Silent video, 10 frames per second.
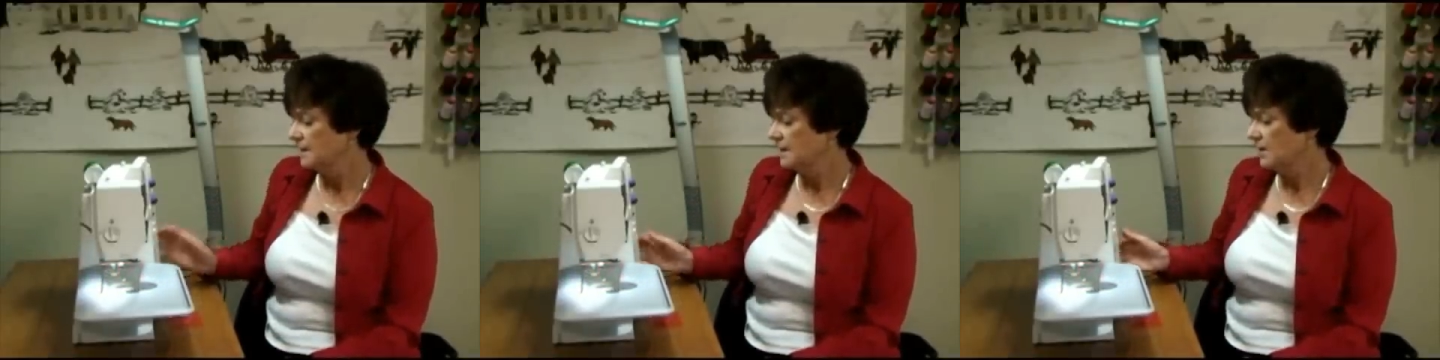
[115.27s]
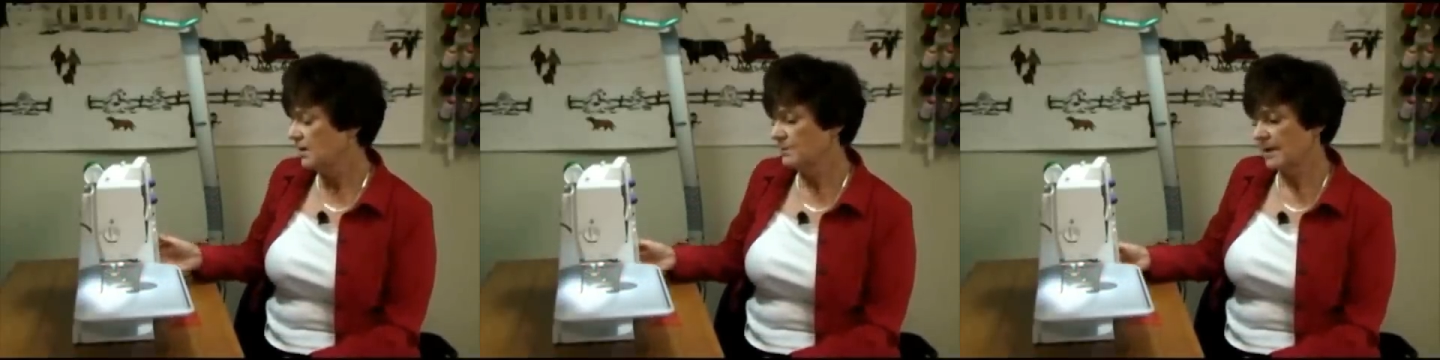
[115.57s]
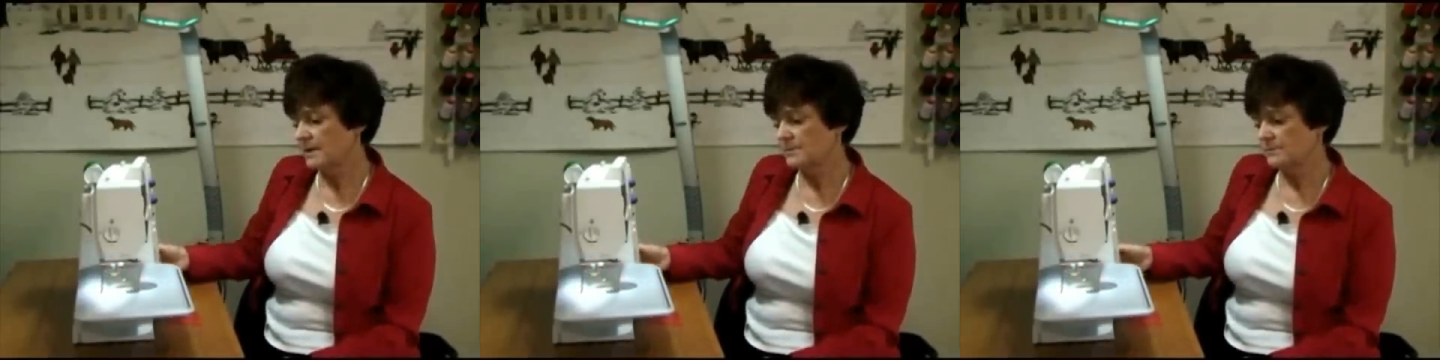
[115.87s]
Now, on
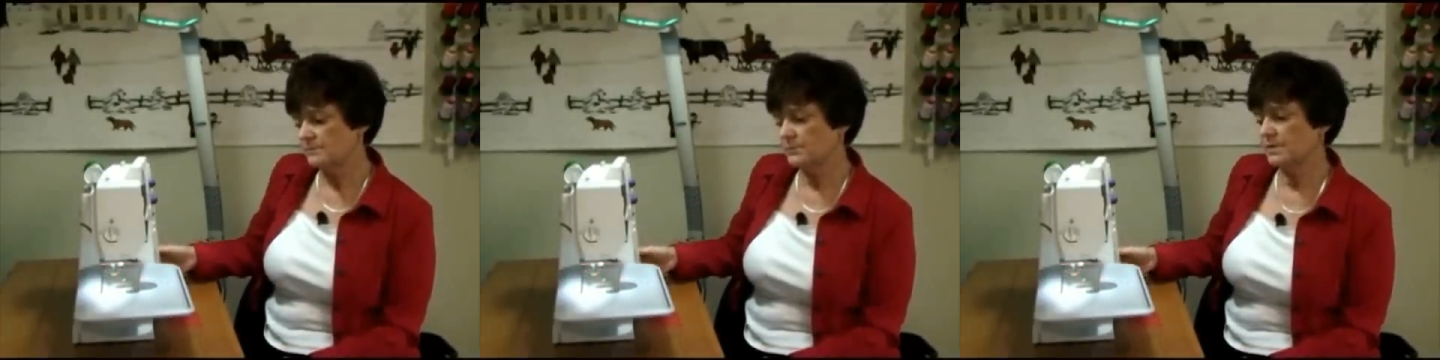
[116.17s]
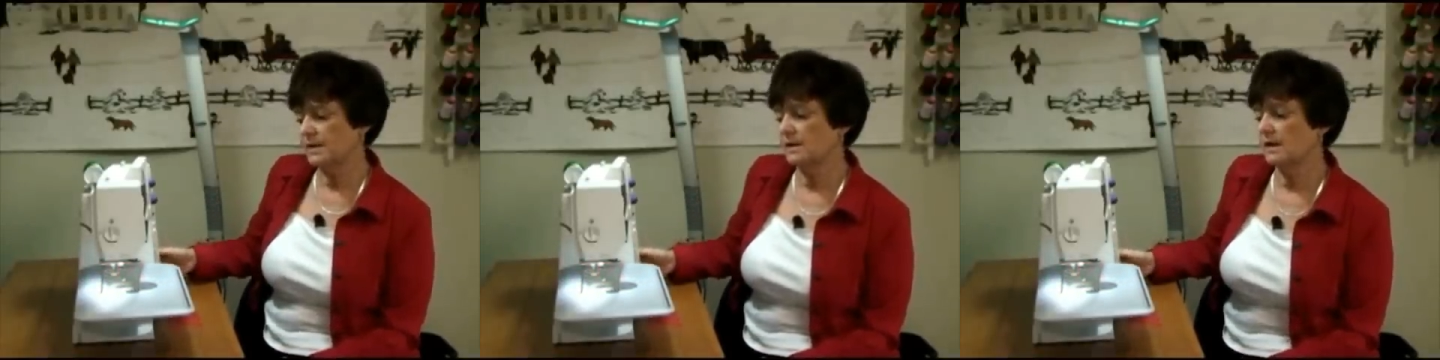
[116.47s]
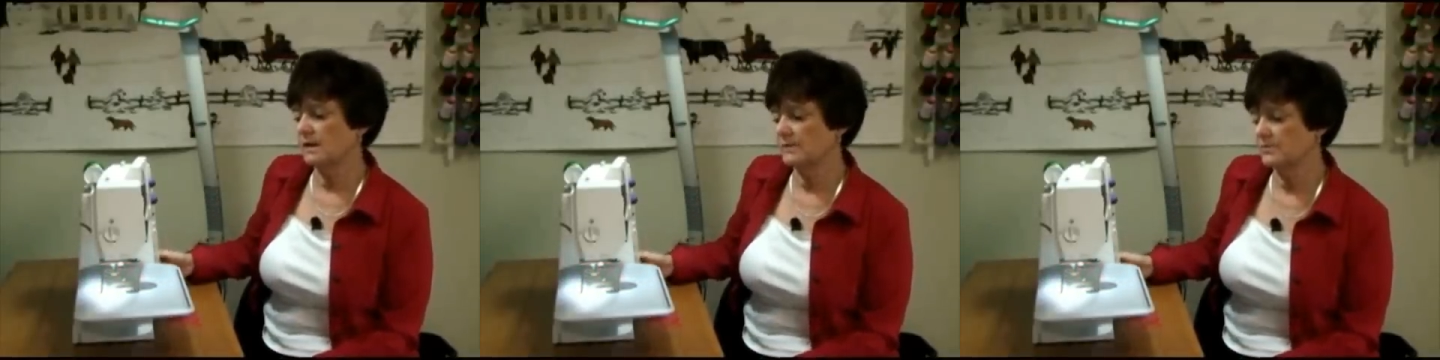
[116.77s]
my Bernina,
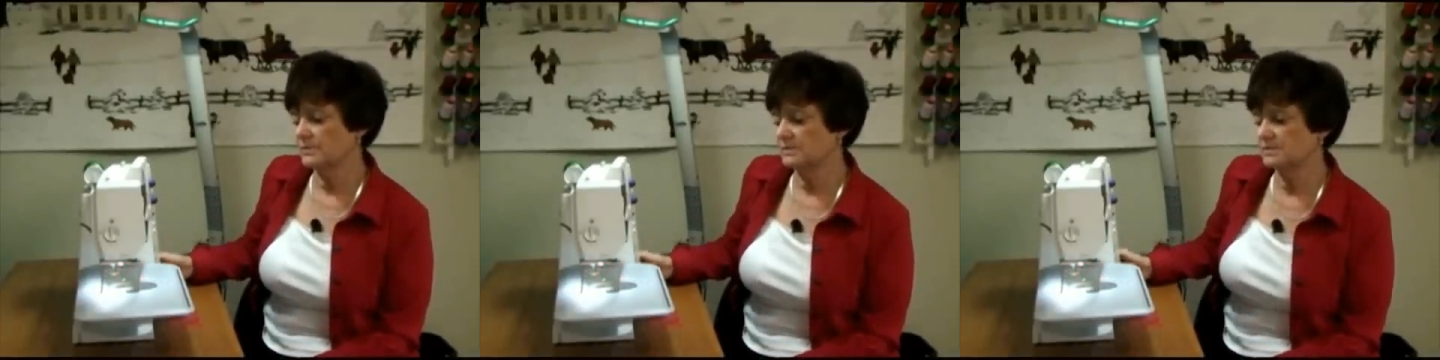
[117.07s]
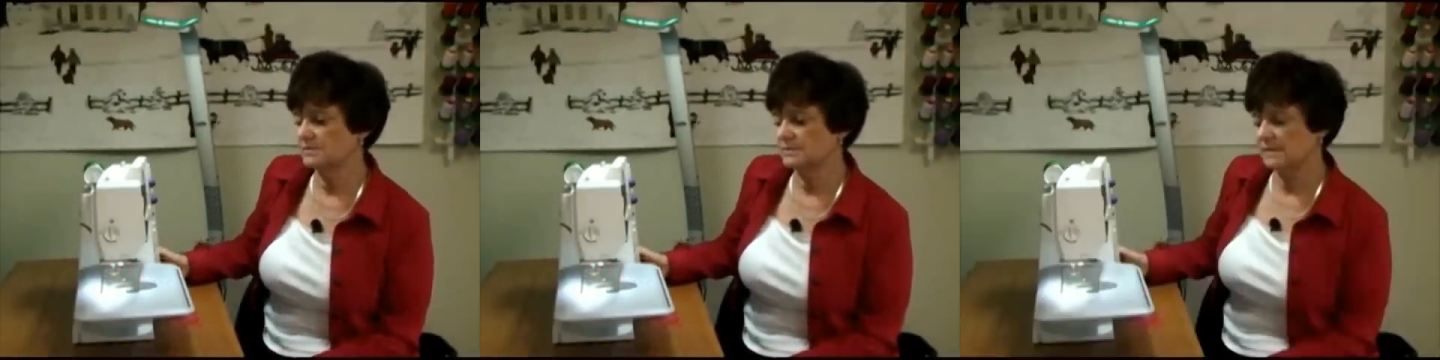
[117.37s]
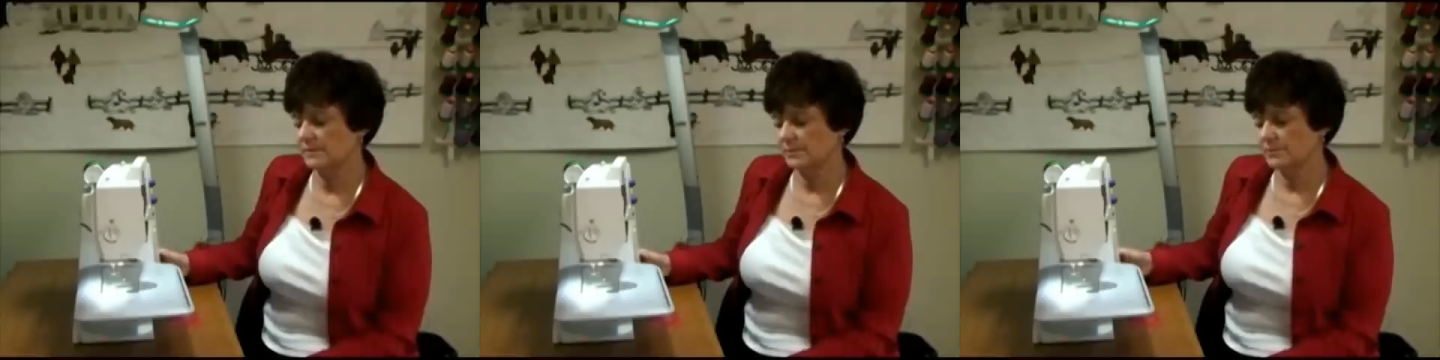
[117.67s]
all I'm going to do is
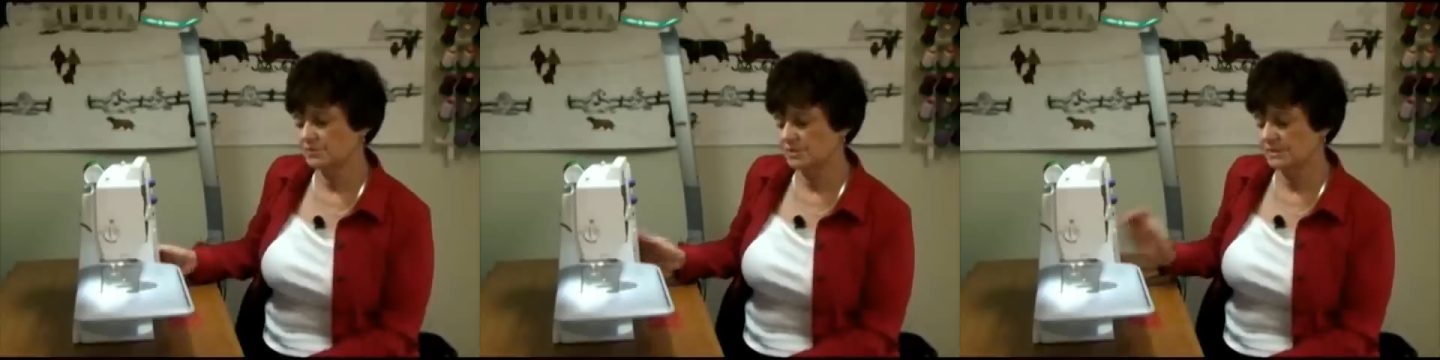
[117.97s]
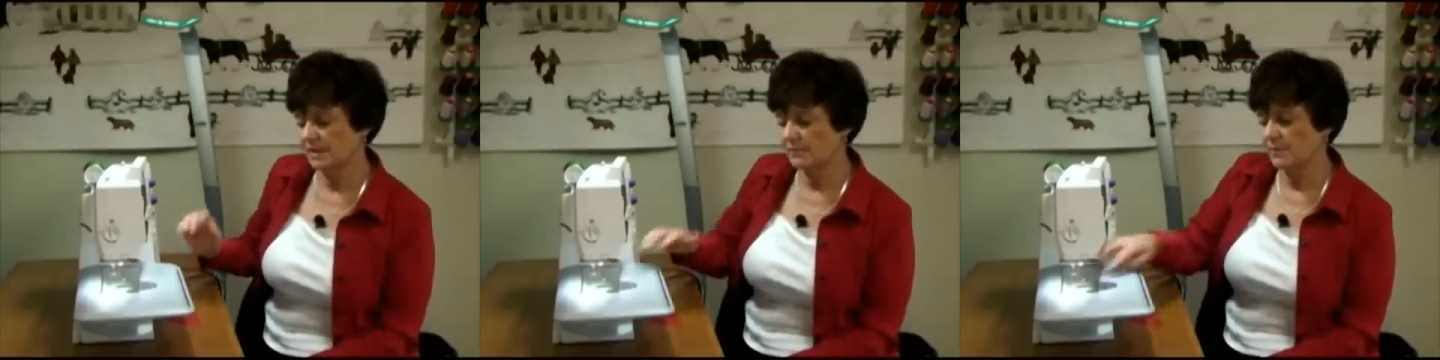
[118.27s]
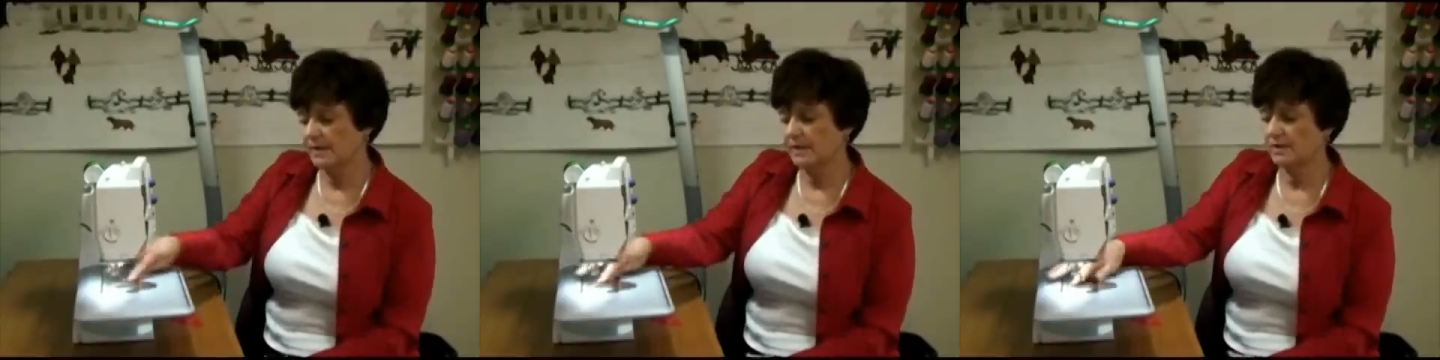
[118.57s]
I'm going to push it down
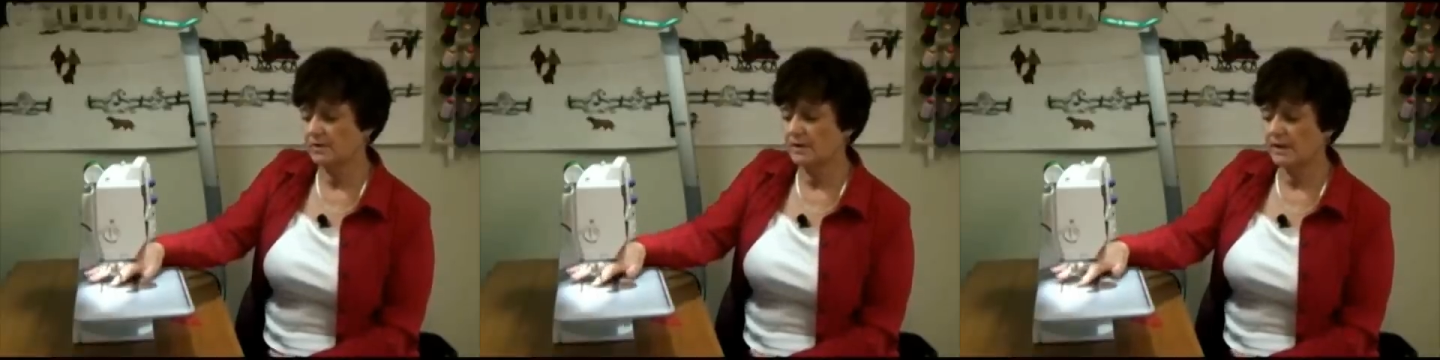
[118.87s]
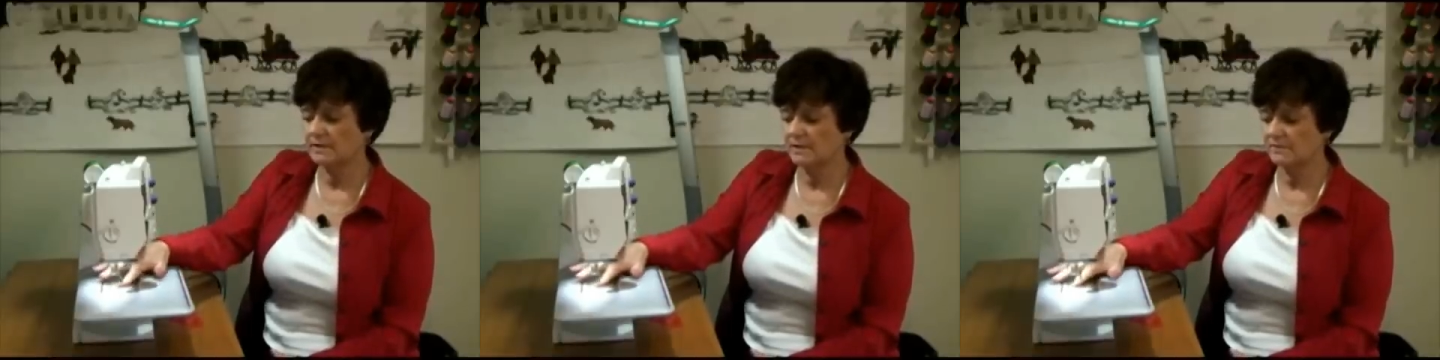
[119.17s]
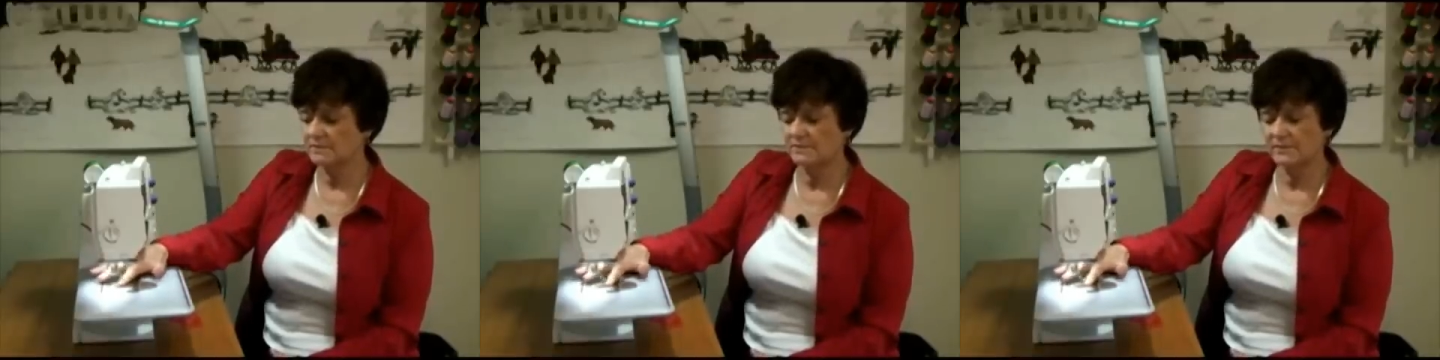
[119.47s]
right here. I know
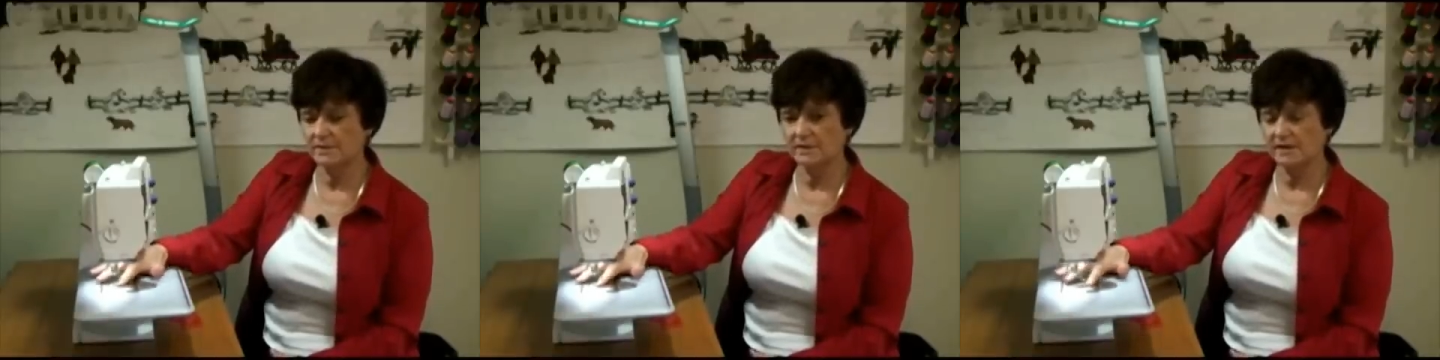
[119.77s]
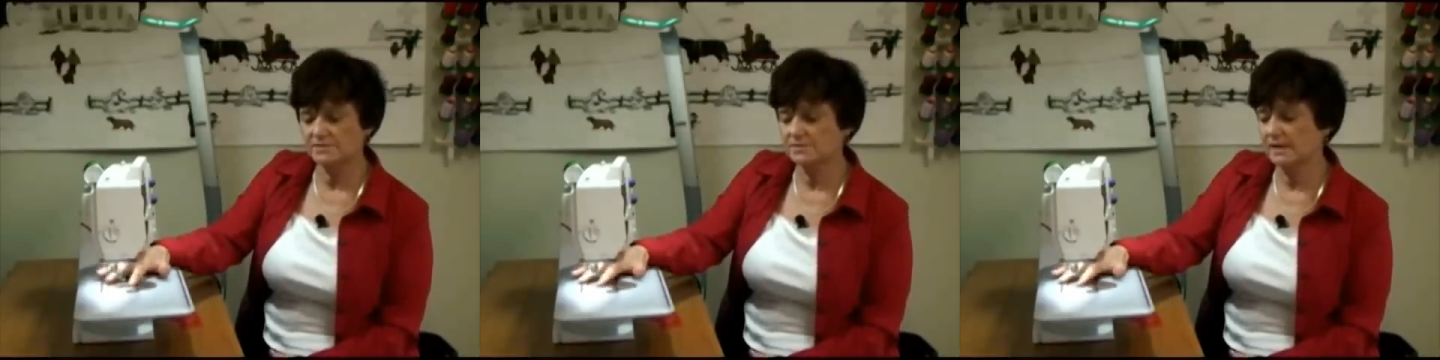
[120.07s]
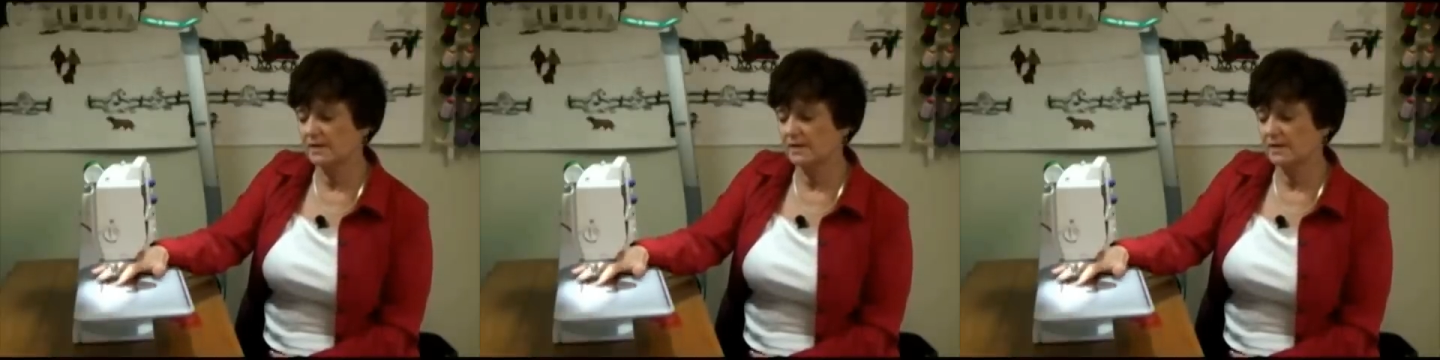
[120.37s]
that the feed dogs are